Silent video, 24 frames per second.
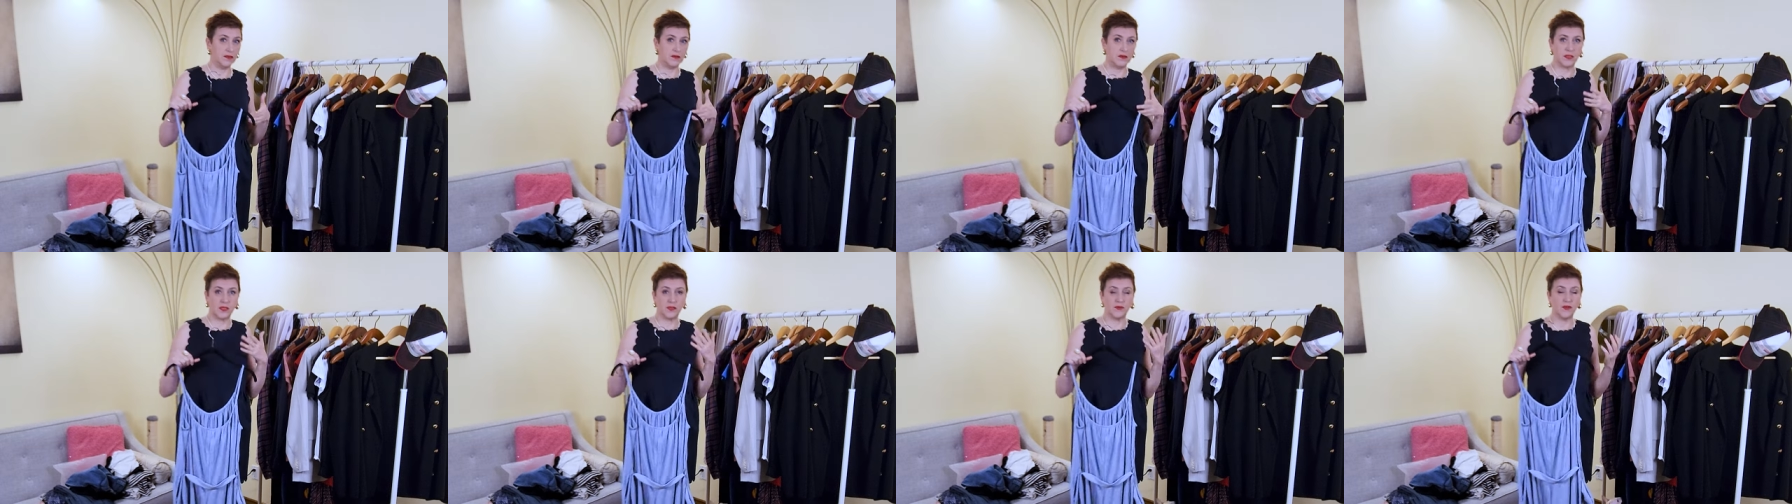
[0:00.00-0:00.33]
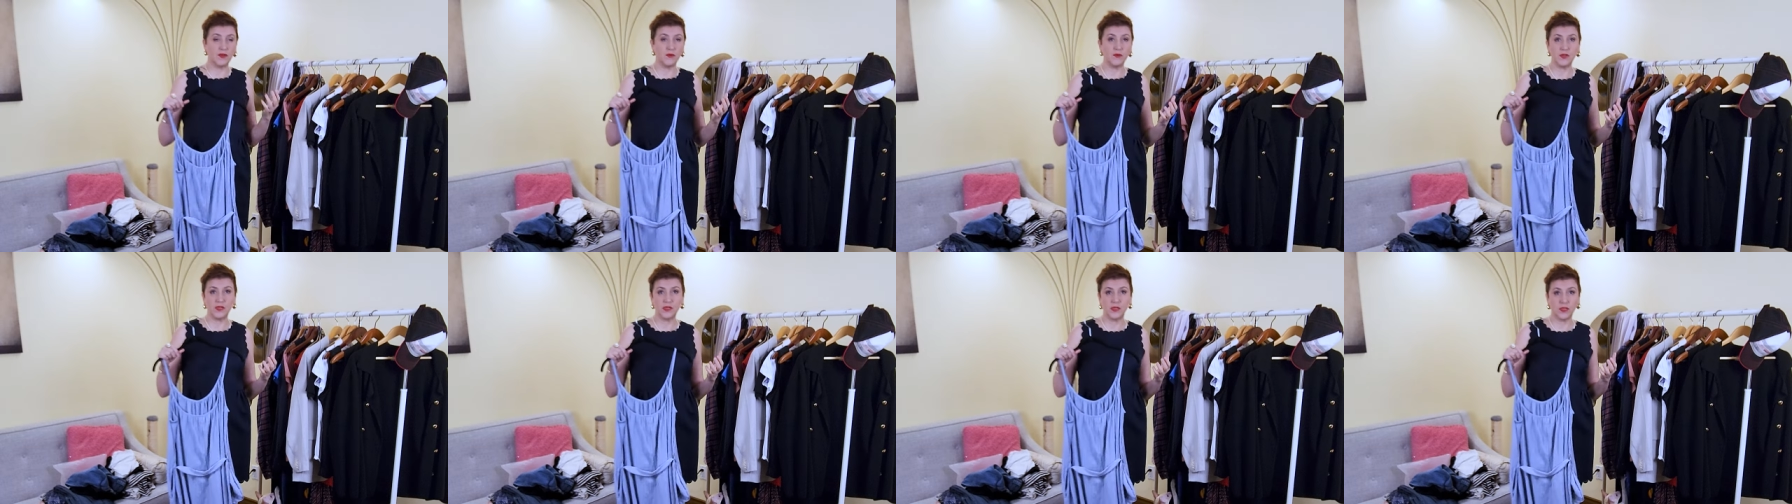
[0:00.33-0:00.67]

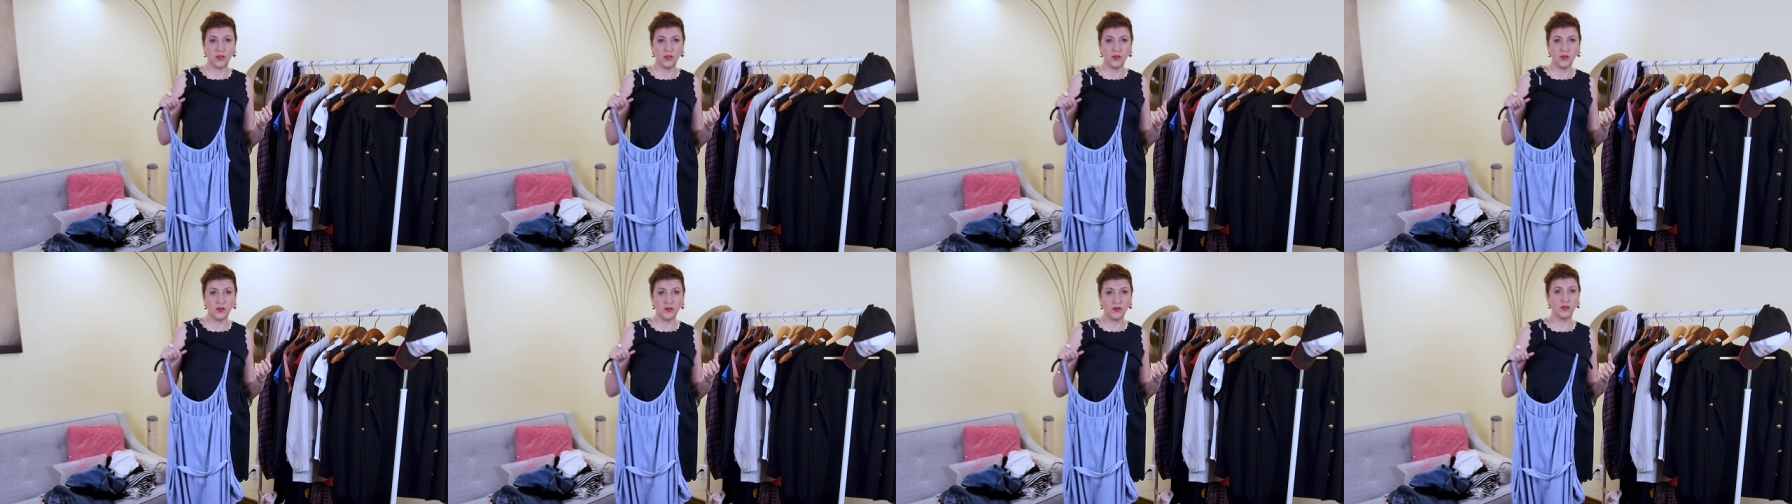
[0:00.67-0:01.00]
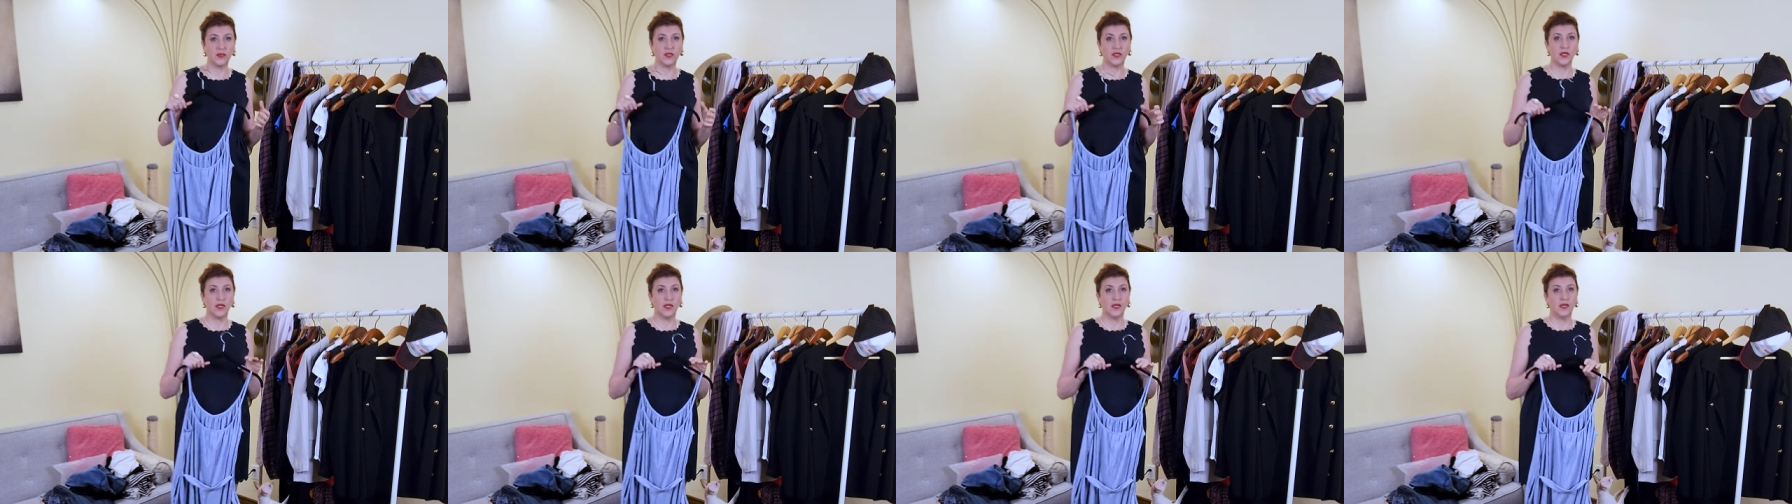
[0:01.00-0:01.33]
swimsuit.
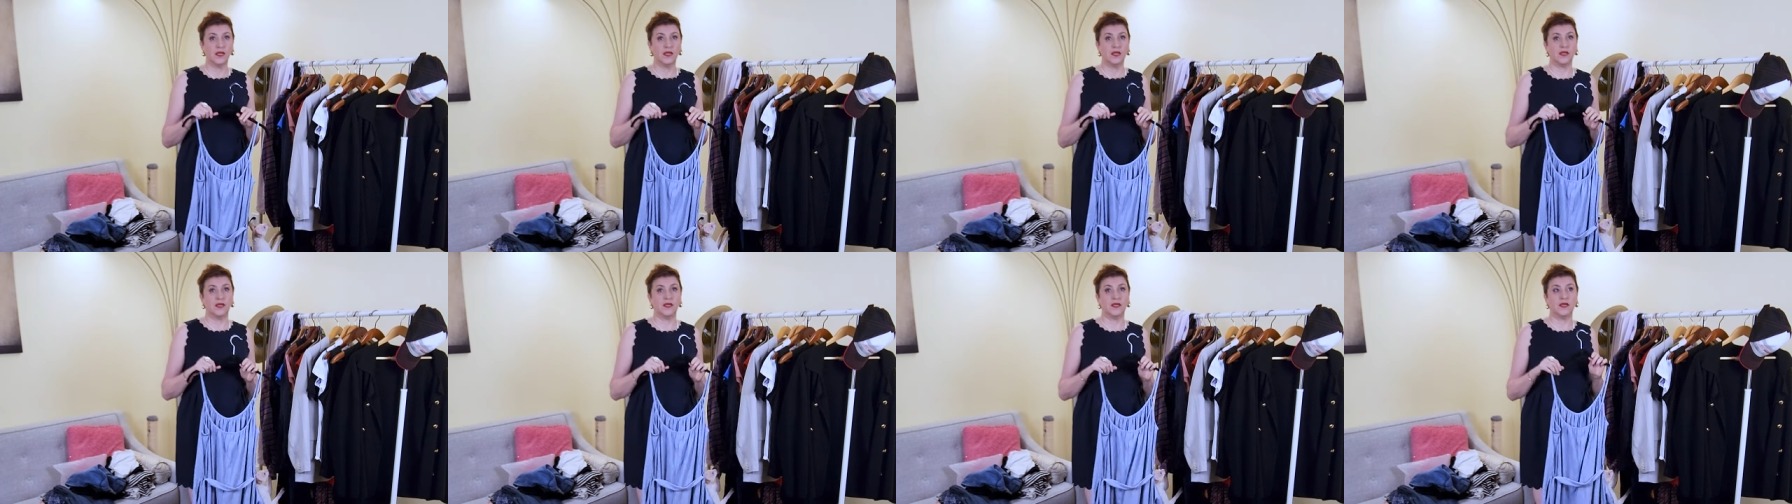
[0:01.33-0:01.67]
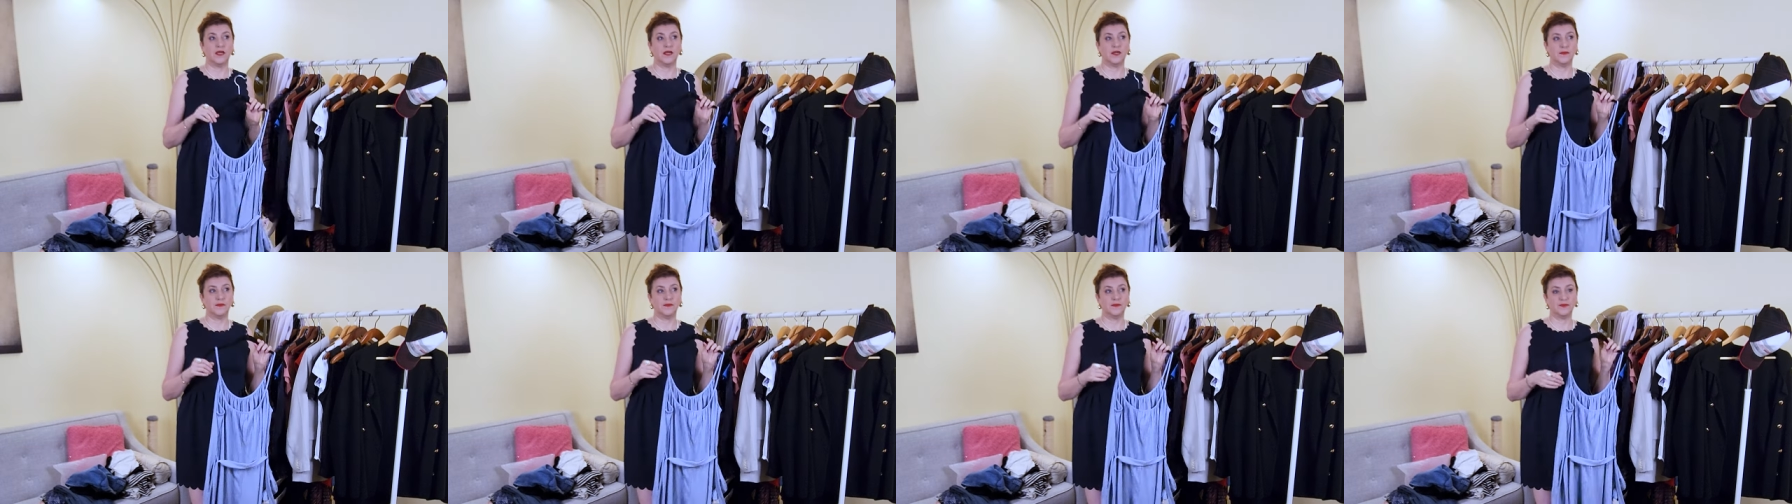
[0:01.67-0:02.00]

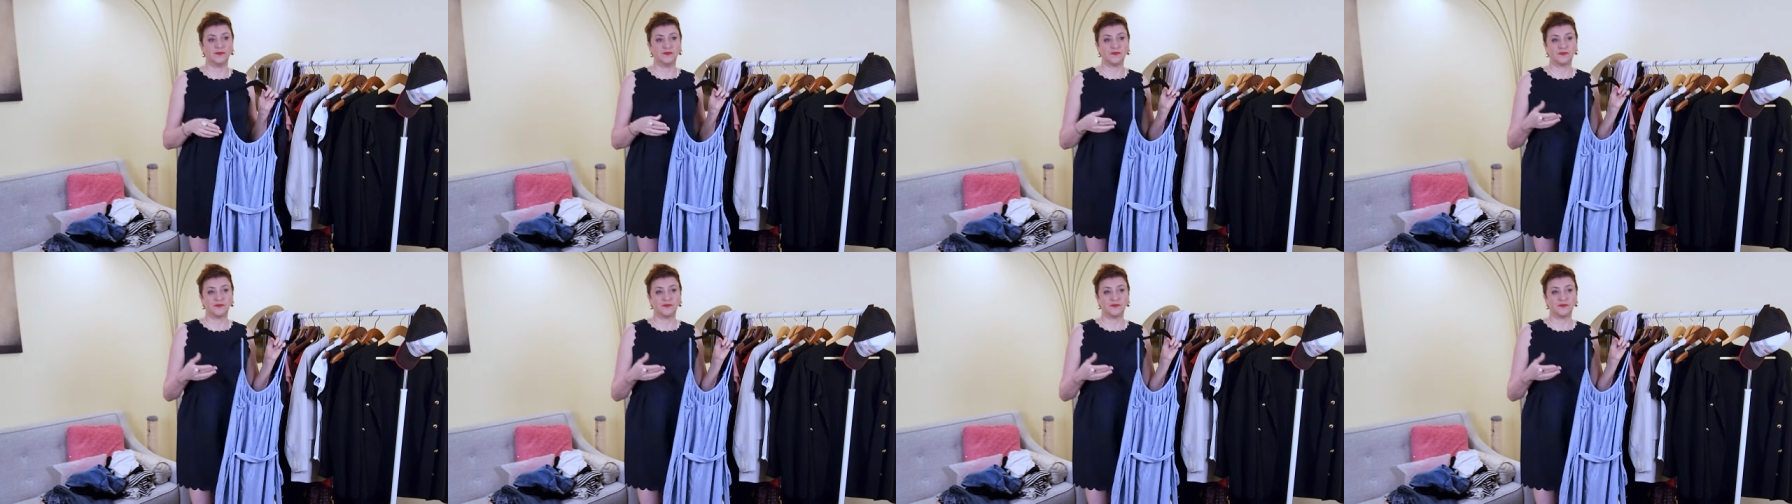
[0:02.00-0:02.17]
Um,